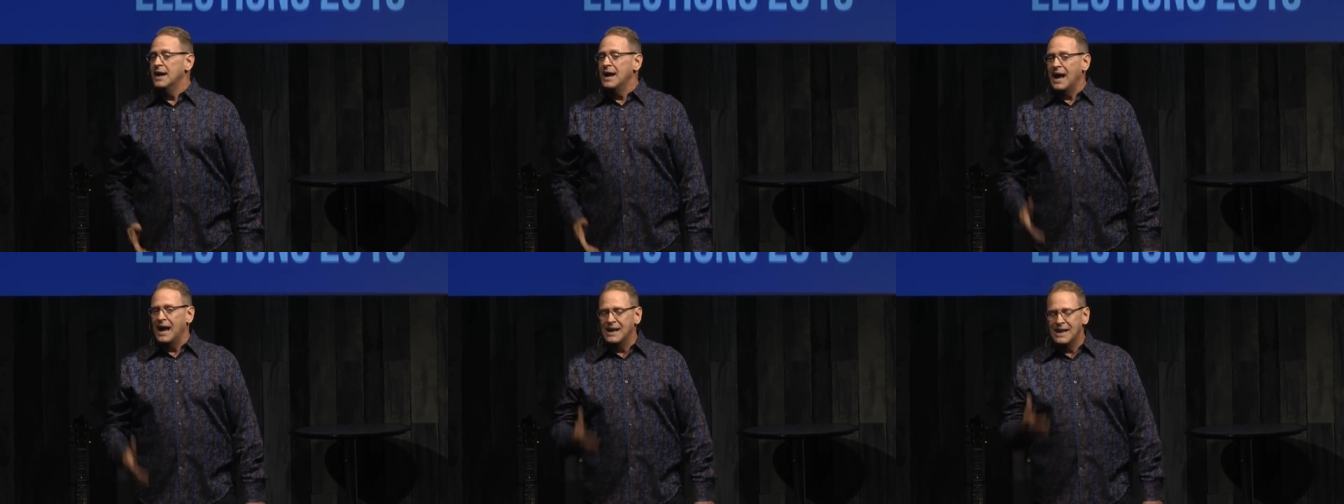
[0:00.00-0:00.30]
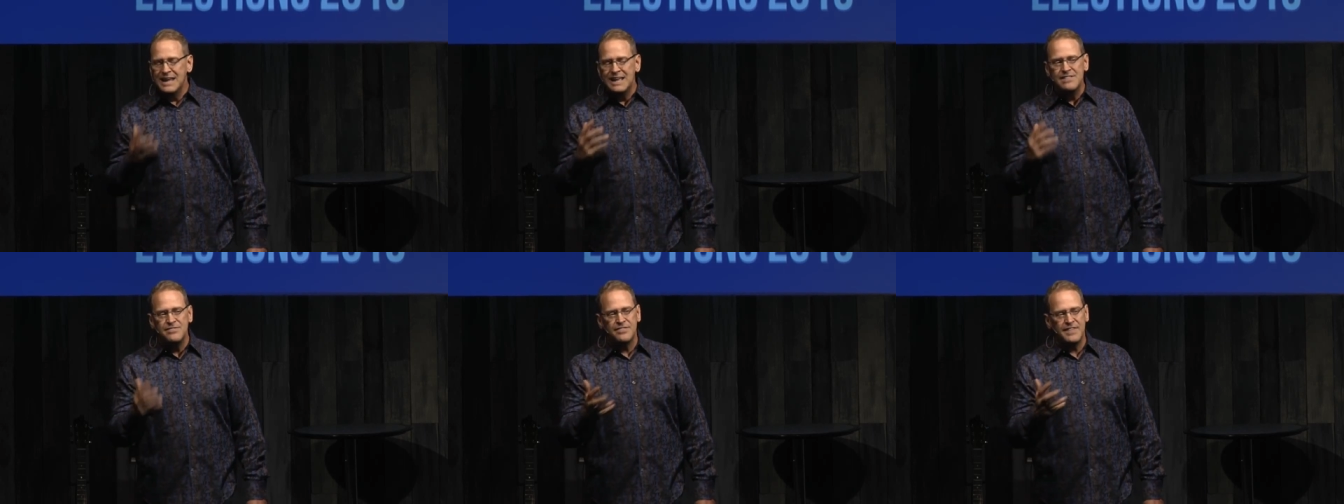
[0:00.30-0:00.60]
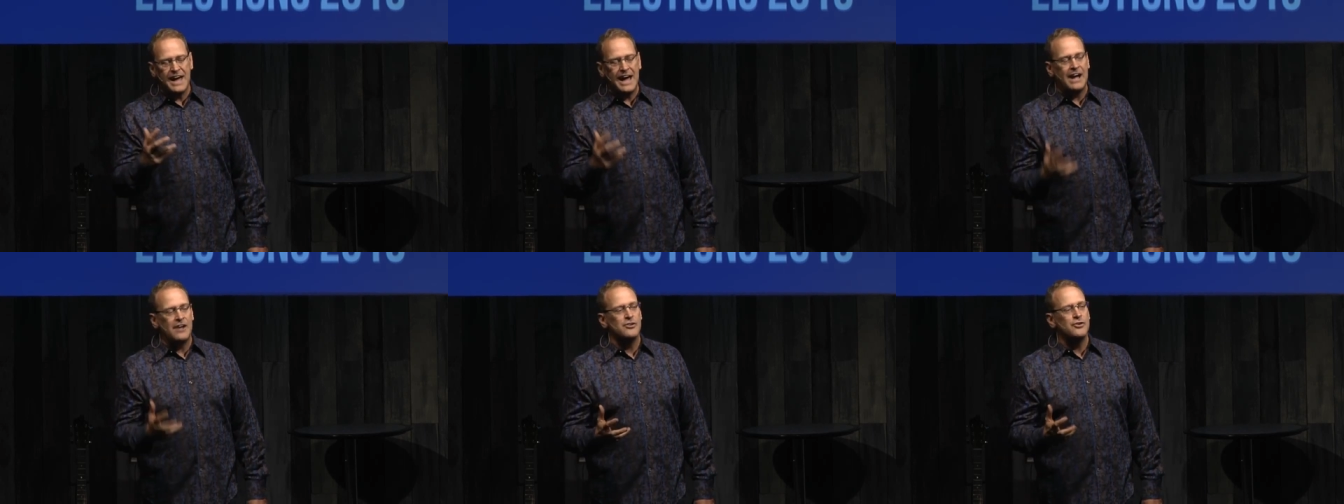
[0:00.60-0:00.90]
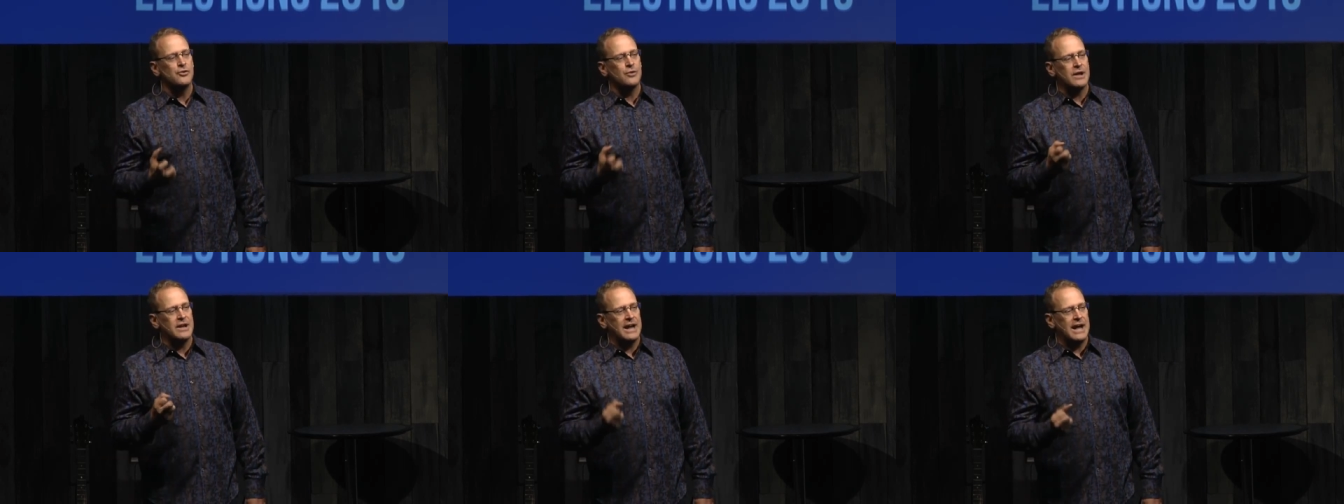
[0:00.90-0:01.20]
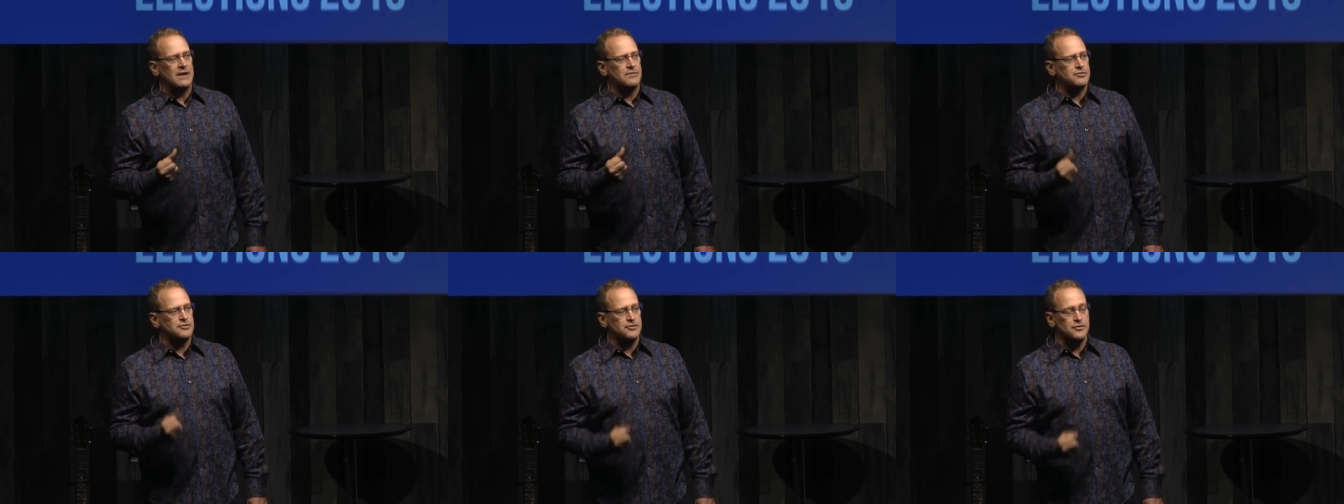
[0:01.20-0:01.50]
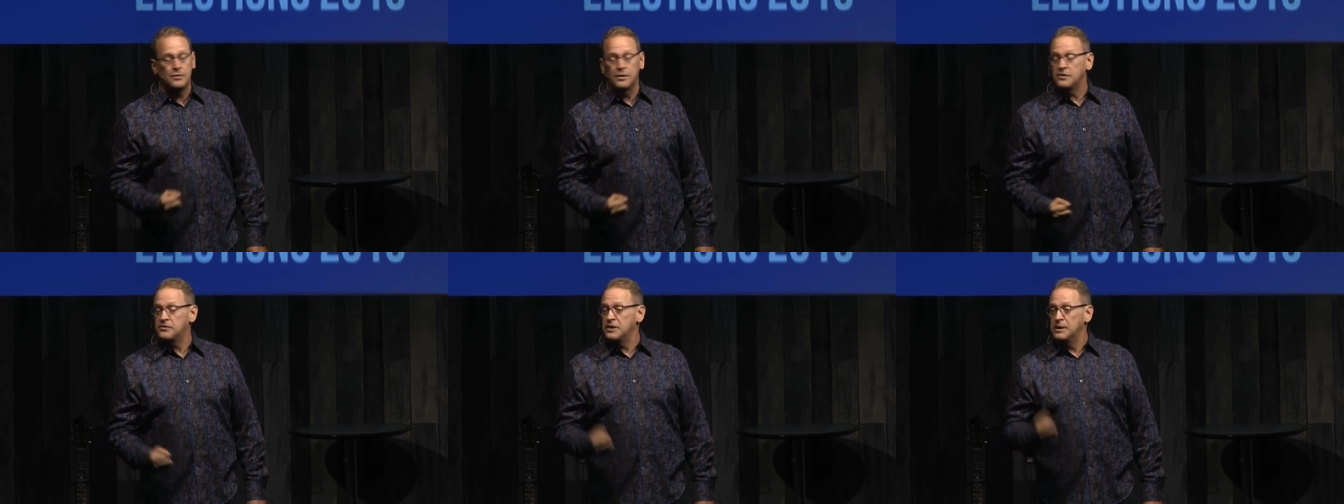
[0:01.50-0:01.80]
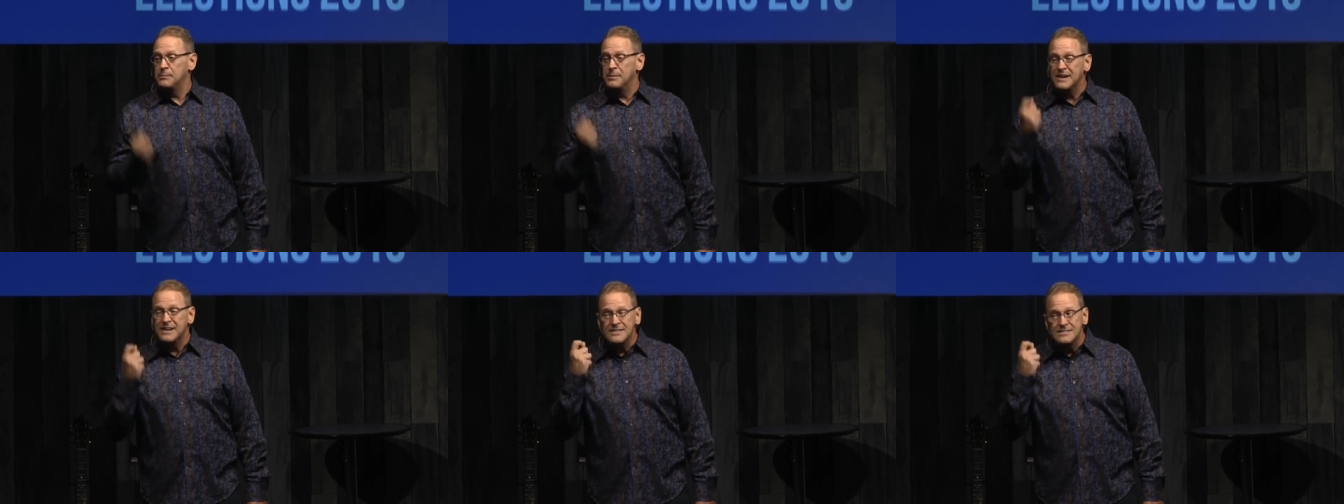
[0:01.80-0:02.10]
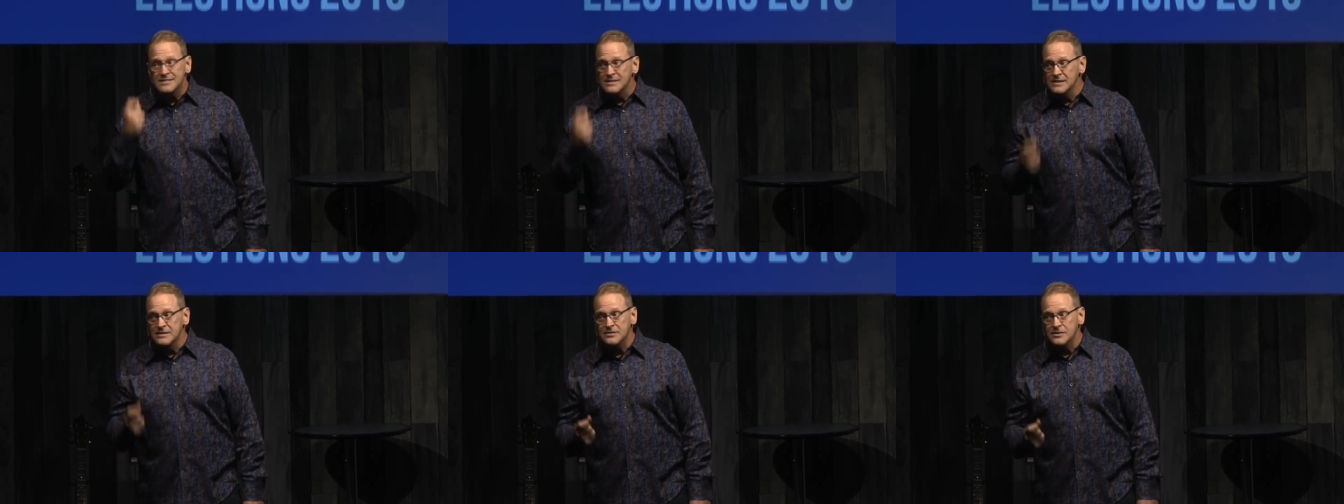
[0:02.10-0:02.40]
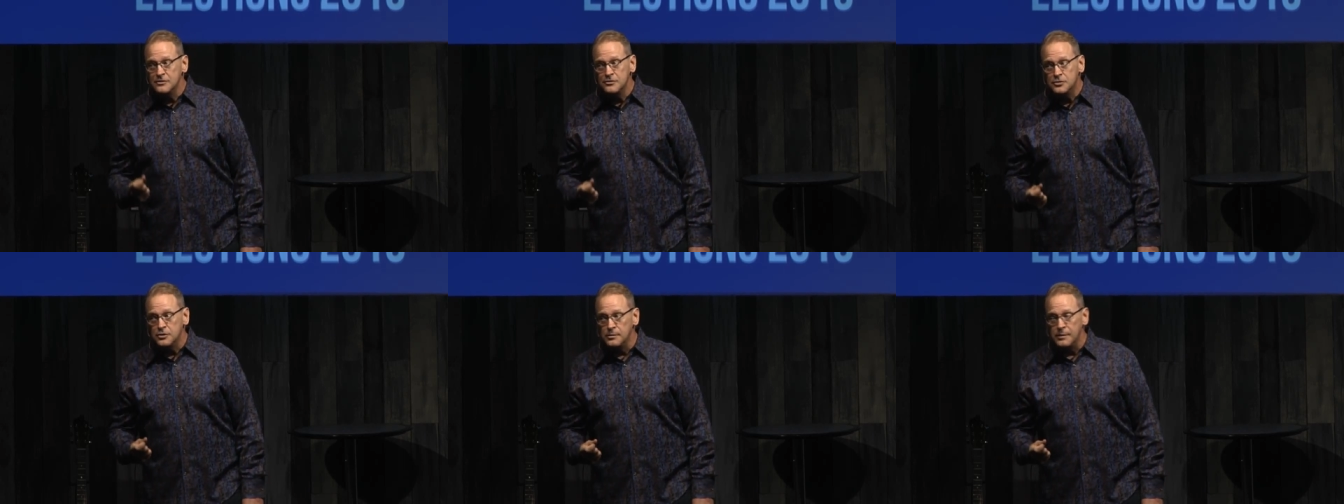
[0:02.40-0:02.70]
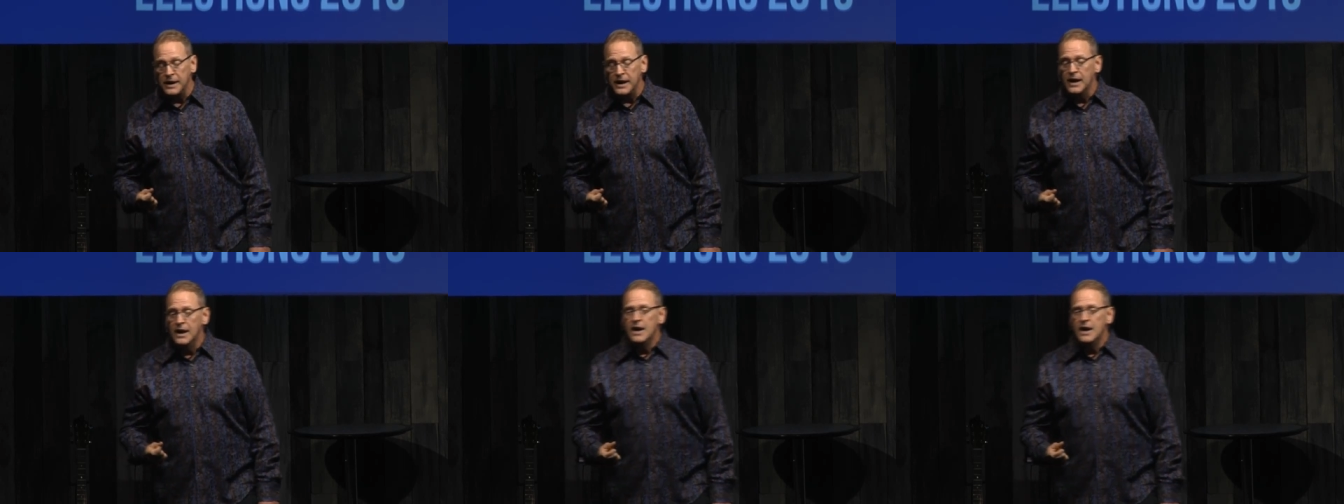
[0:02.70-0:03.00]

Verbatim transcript: And in that, you can have surety because listen to me